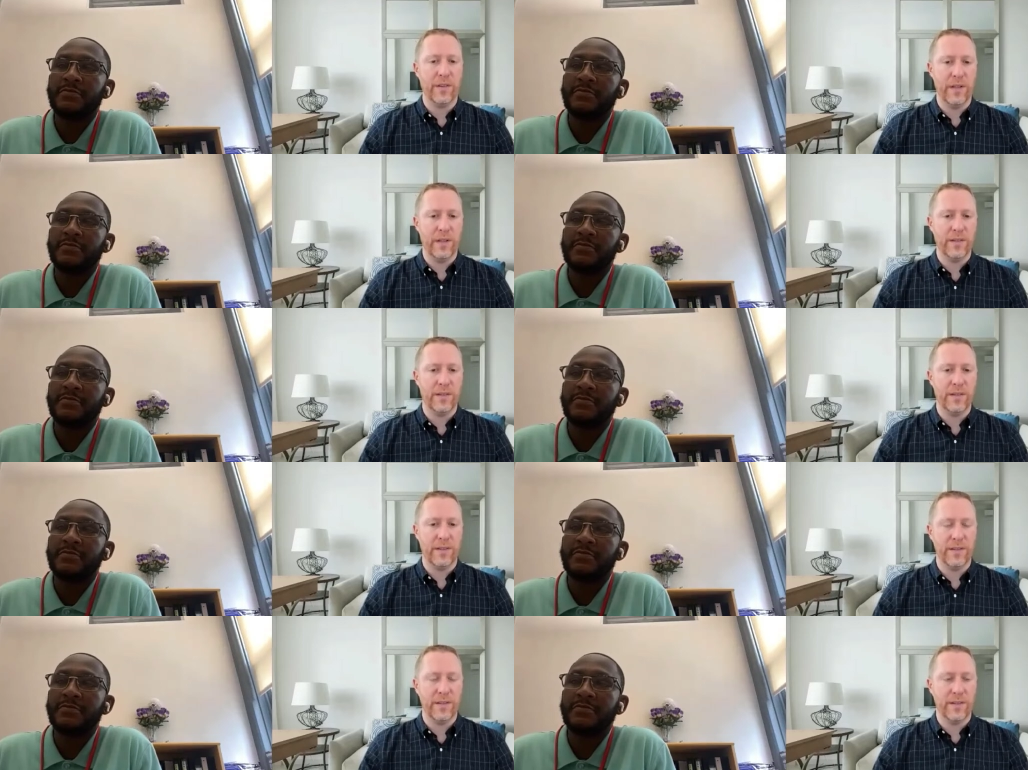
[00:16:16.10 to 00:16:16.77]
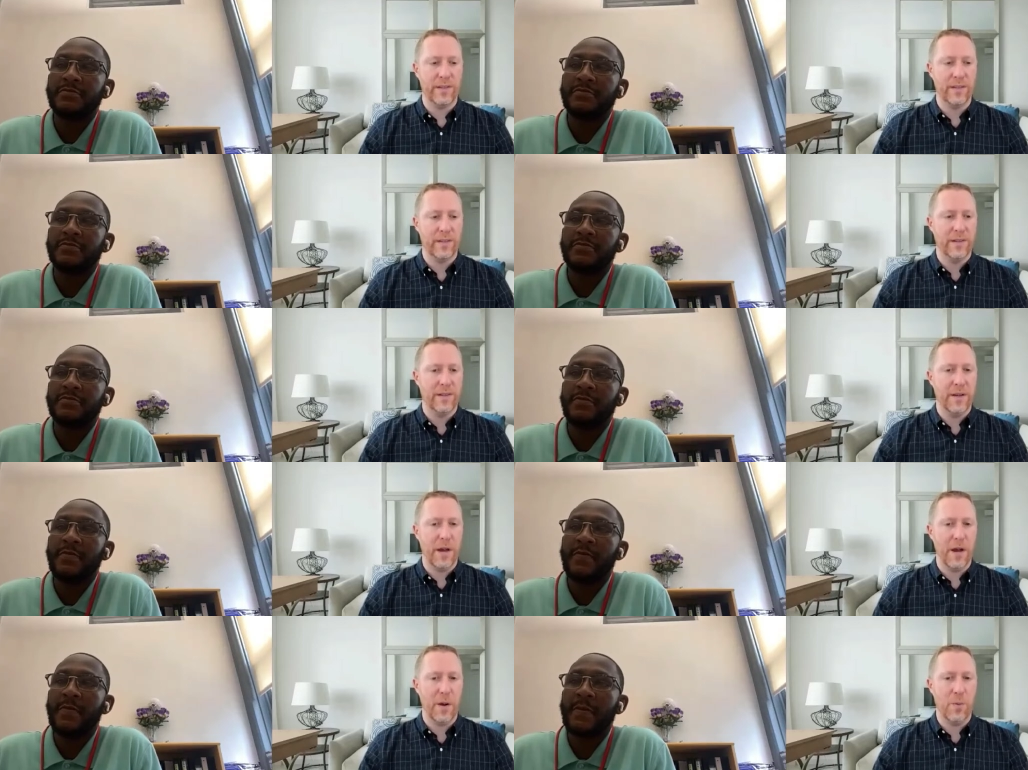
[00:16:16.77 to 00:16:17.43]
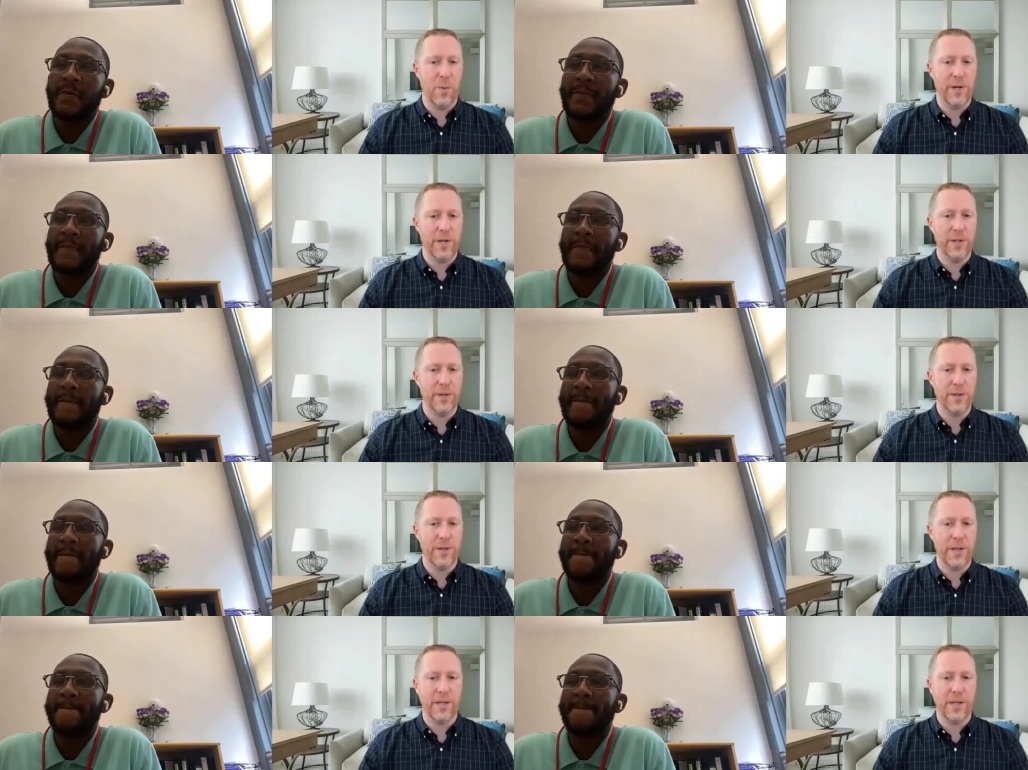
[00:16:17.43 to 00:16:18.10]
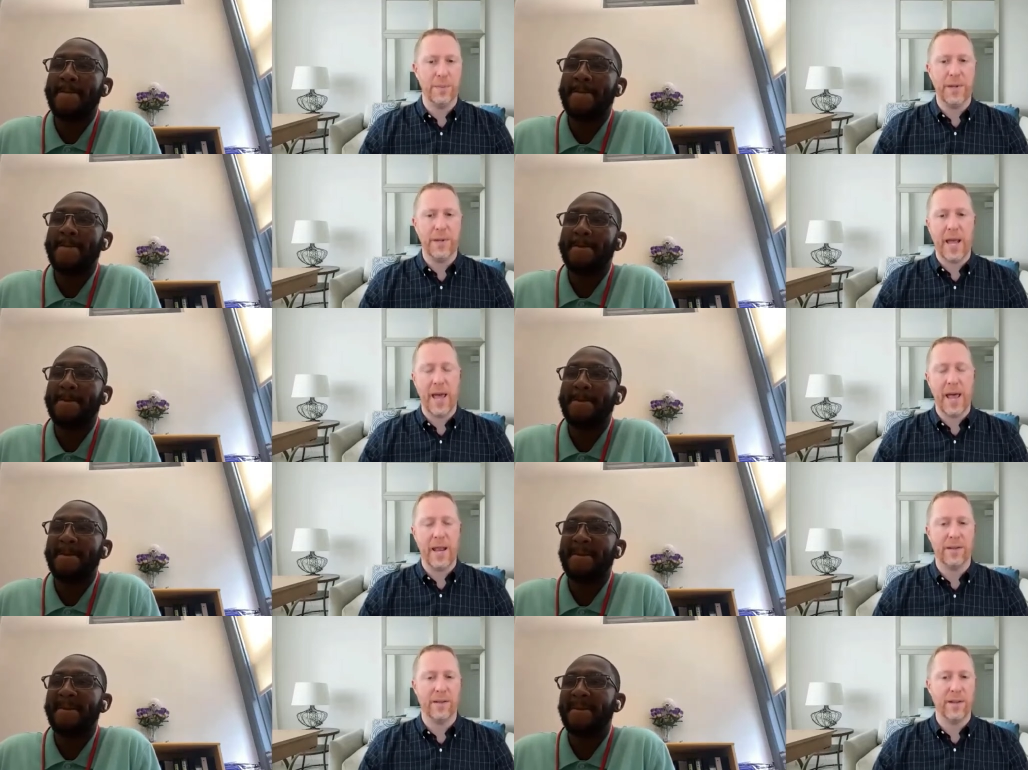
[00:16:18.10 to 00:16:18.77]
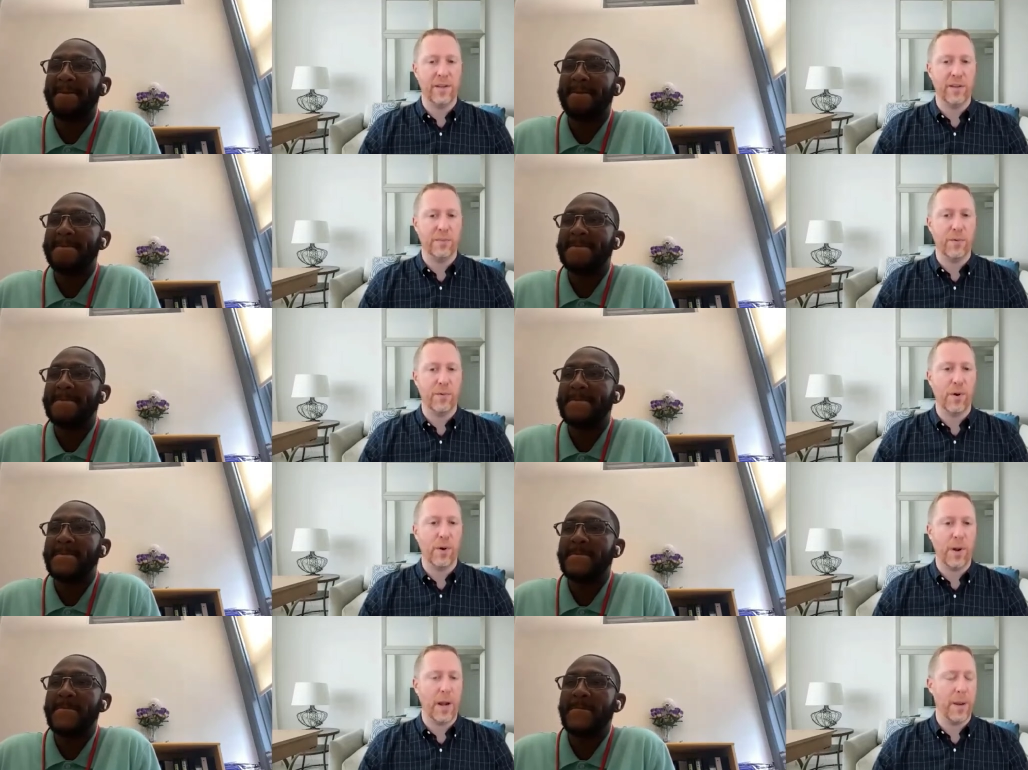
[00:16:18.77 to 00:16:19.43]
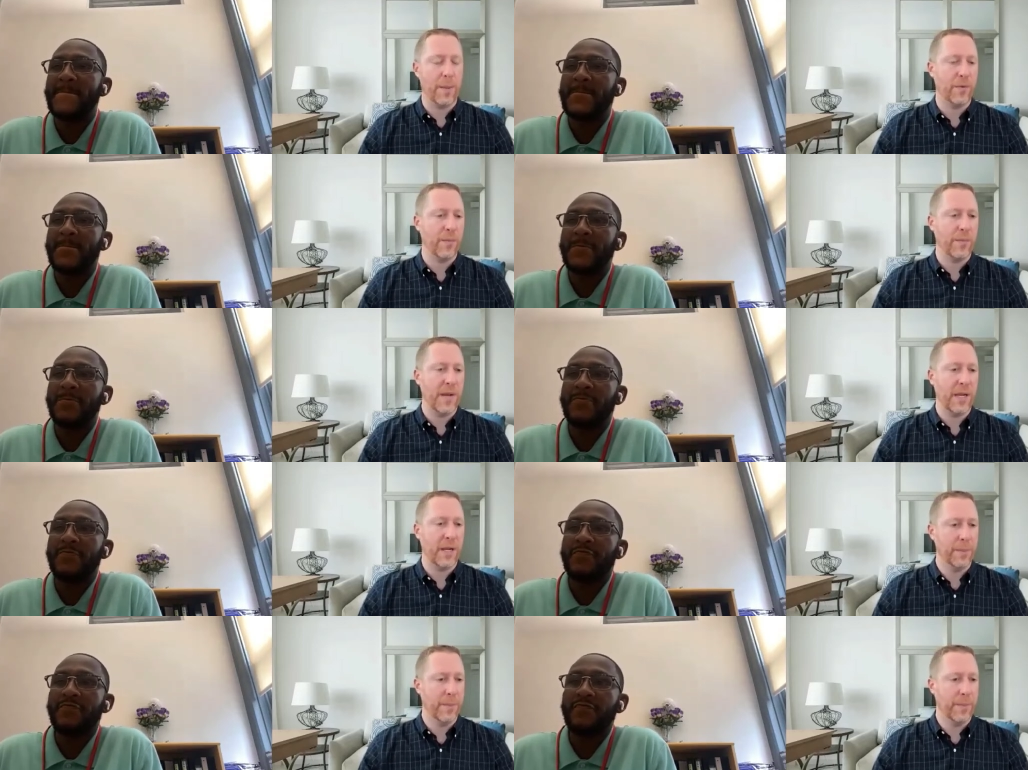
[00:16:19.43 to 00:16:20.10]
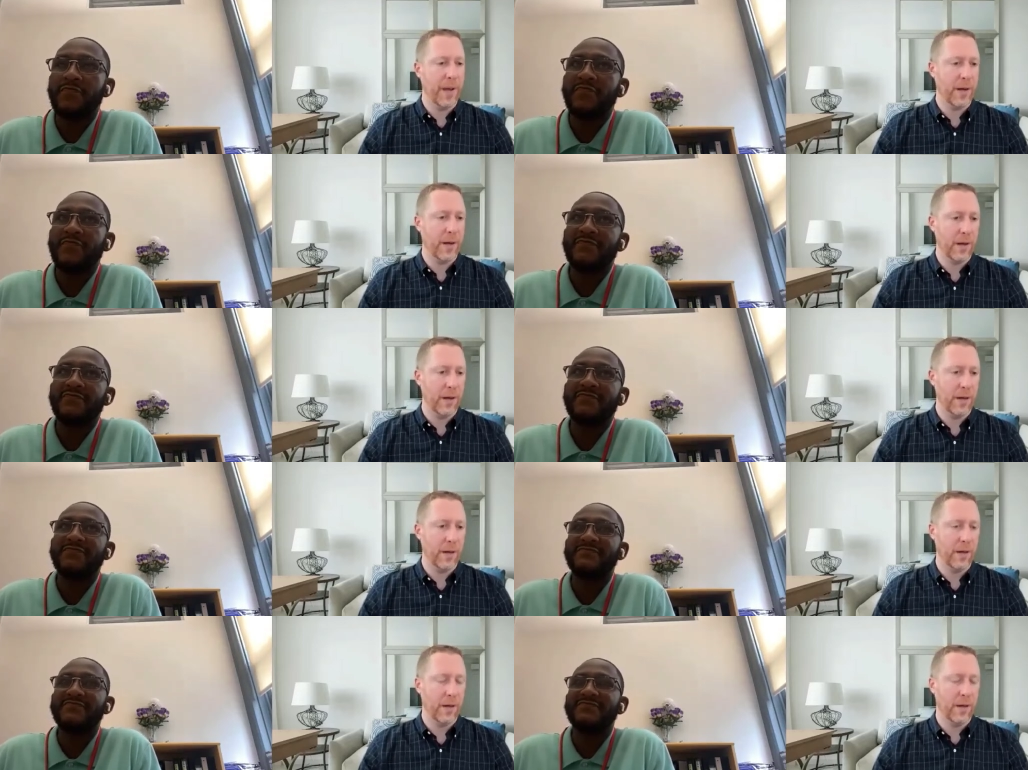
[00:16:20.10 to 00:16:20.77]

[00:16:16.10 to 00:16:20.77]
Speaker 1: list, uh, what do you think could be added to this program to make it better?